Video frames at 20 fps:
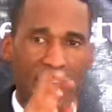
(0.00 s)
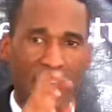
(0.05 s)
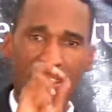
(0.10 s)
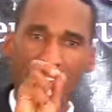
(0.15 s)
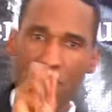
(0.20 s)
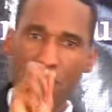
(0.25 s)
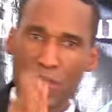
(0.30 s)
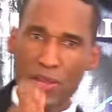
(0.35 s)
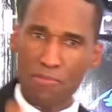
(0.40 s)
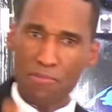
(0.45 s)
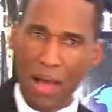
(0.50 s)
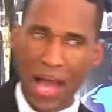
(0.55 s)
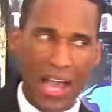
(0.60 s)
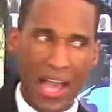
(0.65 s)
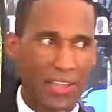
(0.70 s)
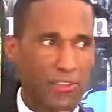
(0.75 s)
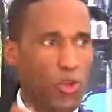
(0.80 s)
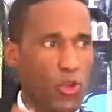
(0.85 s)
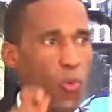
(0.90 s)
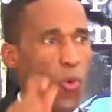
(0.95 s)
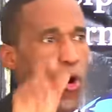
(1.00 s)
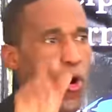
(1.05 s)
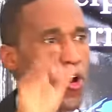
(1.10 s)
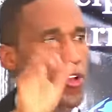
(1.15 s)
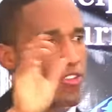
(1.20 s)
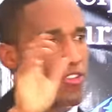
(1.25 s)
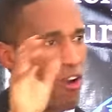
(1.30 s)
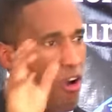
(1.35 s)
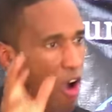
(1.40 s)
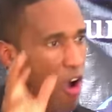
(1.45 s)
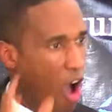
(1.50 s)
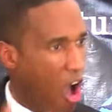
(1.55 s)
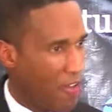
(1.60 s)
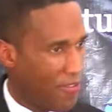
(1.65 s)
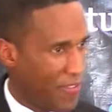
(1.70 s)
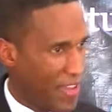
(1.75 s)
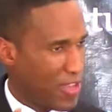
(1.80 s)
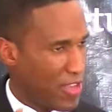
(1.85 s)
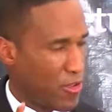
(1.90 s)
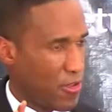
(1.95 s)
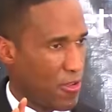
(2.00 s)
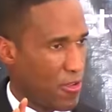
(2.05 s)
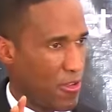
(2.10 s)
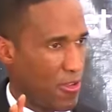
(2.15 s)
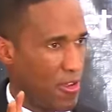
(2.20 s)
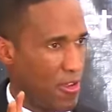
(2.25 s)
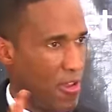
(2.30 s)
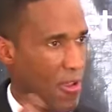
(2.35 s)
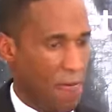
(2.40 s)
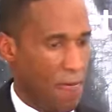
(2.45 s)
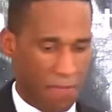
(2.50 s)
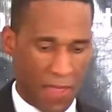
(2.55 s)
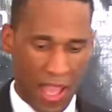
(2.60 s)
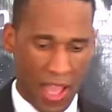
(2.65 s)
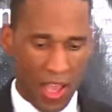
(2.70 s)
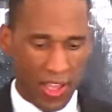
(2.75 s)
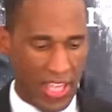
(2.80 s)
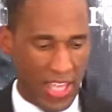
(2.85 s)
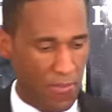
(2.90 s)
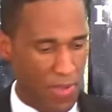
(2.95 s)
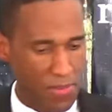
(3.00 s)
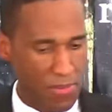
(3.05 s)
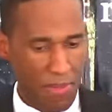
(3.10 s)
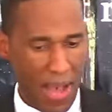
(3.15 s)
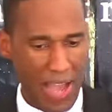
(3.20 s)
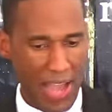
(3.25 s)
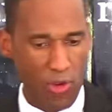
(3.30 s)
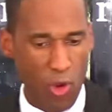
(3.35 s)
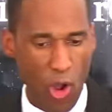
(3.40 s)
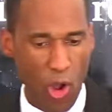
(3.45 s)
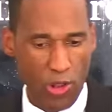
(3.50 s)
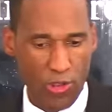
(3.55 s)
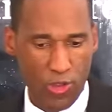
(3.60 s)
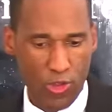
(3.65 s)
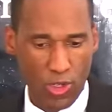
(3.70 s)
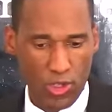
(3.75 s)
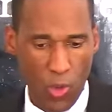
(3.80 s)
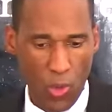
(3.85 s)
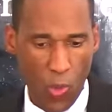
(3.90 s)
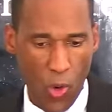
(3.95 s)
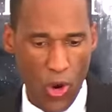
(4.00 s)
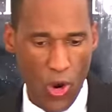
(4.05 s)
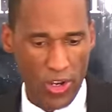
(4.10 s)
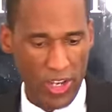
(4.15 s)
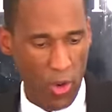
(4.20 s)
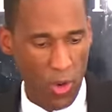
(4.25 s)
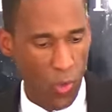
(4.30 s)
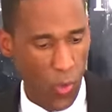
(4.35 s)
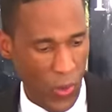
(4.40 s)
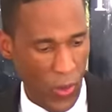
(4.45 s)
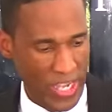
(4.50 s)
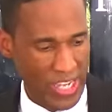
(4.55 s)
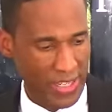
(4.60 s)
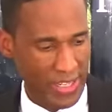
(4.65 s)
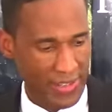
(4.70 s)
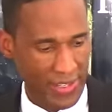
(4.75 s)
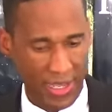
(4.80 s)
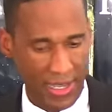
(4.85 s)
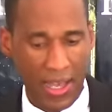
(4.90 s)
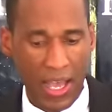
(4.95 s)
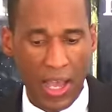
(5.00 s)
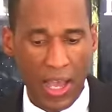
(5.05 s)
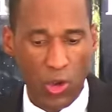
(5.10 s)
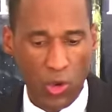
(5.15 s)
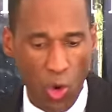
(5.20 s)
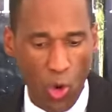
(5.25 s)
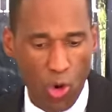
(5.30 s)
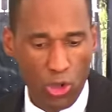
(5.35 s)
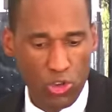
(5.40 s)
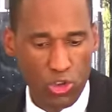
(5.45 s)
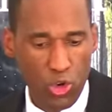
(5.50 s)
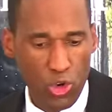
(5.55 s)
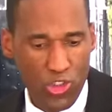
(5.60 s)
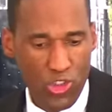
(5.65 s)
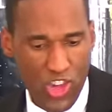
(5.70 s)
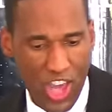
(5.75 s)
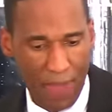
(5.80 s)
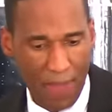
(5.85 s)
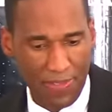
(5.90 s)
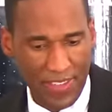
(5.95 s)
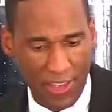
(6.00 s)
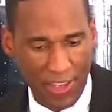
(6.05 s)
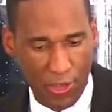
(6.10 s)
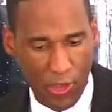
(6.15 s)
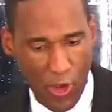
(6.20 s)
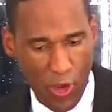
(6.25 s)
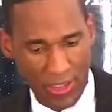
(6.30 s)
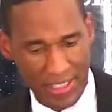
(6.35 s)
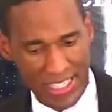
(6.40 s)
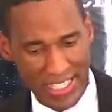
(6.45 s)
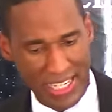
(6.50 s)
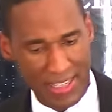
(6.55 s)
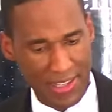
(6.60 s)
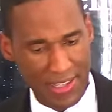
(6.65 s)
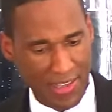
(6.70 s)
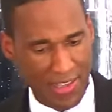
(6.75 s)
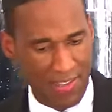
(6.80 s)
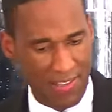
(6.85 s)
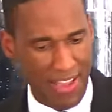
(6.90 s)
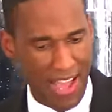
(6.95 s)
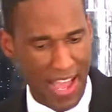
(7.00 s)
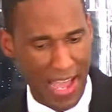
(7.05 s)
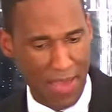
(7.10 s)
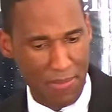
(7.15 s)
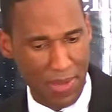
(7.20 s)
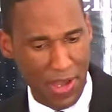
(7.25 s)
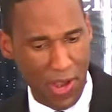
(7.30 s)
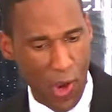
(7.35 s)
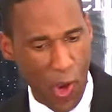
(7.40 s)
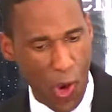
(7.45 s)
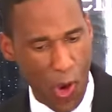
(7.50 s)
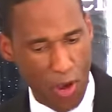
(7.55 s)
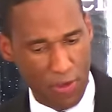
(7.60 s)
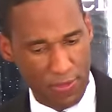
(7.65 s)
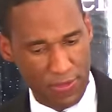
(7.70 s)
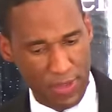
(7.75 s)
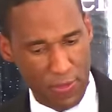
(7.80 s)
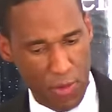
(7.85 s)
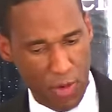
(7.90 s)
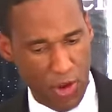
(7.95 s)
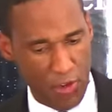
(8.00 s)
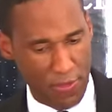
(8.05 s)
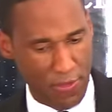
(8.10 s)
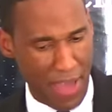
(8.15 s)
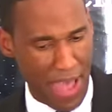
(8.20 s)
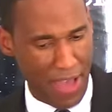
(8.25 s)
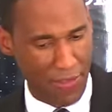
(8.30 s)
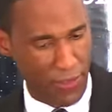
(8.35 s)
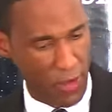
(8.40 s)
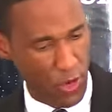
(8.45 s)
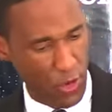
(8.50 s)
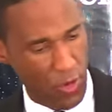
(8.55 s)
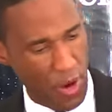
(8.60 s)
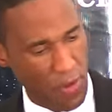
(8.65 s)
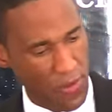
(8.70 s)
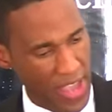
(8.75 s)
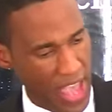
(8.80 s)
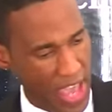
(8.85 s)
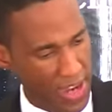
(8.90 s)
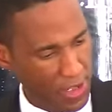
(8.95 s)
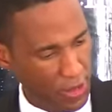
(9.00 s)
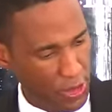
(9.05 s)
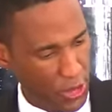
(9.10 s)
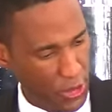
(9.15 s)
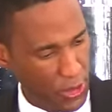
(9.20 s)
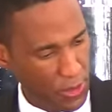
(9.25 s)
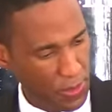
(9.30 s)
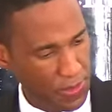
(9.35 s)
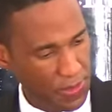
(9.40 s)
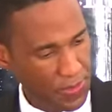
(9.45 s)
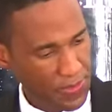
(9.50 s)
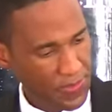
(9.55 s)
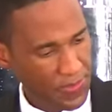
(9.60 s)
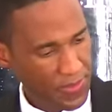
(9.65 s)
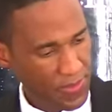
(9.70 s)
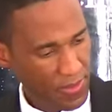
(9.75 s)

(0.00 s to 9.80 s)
Now keep in mind the word harvest. Keep in mind also the word wheat. Go to chapter 13 this time of the book of Matthew. Where are we heading to?